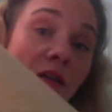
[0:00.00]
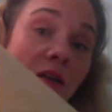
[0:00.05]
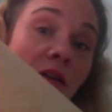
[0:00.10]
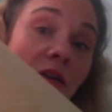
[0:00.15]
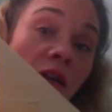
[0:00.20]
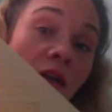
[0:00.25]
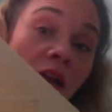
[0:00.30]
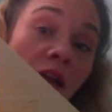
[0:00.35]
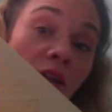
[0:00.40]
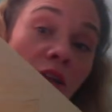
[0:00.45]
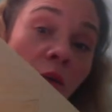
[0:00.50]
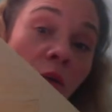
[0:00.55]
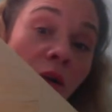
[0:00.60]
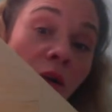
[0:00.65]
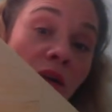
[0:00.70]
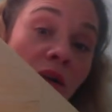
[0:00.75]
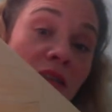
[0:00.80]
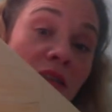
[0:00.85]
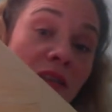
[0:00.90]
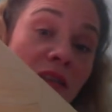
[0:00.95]
like they're
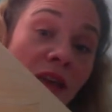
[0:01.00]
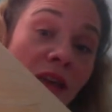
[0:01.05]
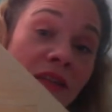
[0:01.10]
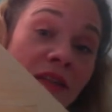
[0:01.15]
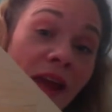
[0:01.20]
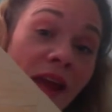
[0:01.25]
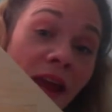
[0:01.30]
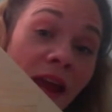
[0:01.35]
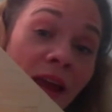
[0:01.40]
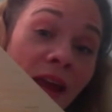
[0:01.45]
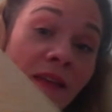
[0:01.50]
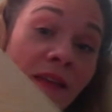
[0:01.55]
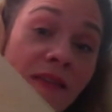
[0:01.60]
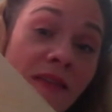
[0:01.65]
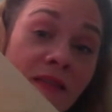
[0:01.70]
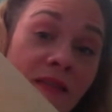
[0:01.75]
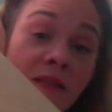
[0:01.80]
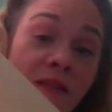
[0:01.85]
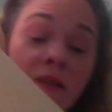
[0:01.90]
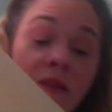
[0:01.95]
wearing Santa
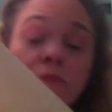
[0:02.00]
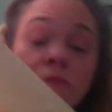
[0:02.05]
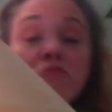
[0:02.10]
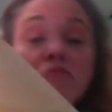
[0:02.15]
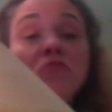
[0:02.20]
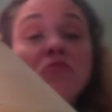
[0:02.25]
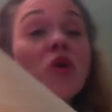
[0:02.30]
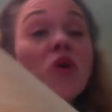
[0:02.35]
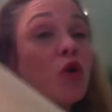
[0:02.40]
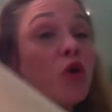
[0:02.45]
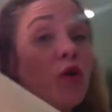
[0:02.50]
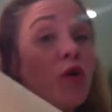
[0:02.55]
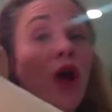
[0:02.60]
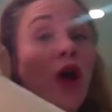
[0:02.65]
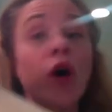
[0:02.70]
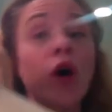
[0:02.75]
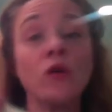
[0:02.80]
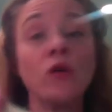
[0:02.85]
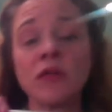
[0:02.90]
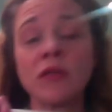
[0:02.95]
hats. Who
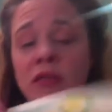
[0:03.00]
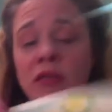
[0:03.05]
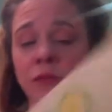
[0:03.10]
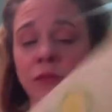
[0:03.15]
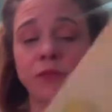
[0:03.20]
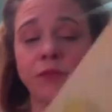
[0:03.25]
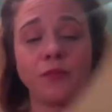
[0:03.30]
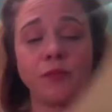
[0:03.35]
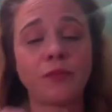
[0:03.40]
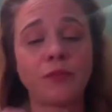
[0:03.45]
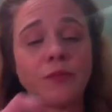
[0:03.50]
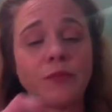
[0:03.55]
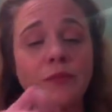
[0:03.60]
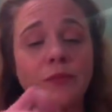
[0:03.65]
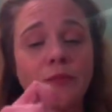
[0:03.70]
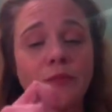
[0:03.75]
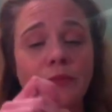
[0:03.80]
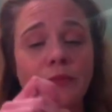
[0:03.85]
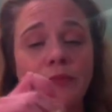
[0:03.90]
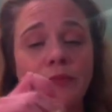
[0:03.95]
knows?
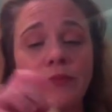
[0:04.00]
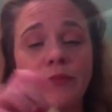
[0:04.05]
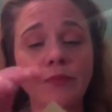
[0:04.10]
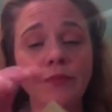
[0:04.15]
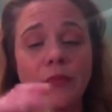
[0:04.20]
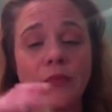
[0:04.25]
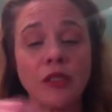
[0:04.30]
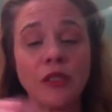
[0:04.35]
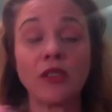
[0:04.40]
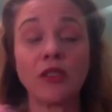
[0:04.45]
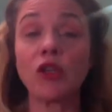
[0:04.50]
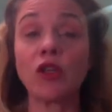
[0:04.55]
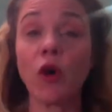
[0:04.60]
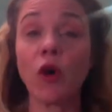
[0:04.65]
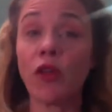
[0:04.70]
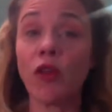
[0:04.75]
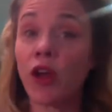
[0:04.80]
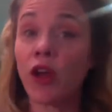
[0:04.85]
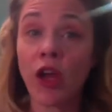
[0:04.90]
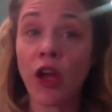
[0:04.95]
So
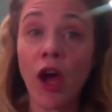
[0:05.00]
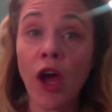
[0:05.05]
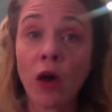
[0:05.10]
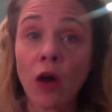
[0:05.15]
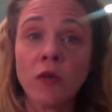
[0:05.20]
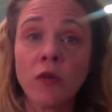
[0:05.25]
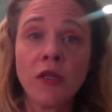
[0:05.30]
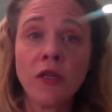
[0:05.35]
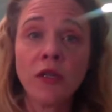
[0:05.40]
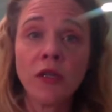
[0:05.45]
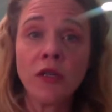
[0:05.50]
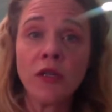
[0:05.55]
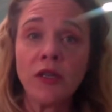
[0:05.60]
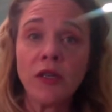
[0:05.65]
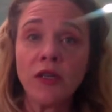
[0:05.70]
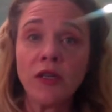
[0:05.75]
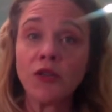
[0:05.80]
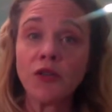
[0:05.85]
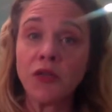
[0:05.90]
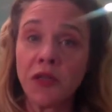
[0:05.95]
there you go.
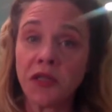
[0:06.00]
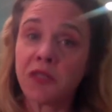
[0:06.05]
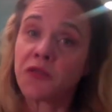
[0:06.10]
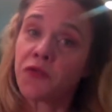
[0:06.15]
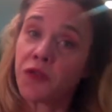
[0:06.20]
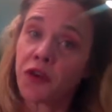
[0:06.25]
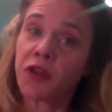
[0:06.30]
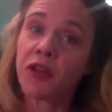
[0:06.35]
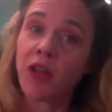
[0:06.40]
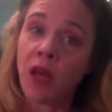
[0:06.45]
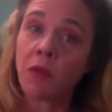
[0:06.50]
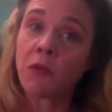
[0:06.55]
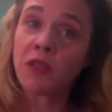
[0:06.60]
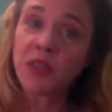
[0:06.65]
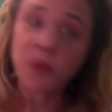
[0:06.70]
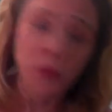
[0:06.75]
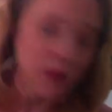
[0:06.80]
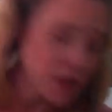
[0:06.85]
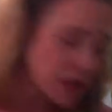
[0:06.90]
Christopher Columbus was a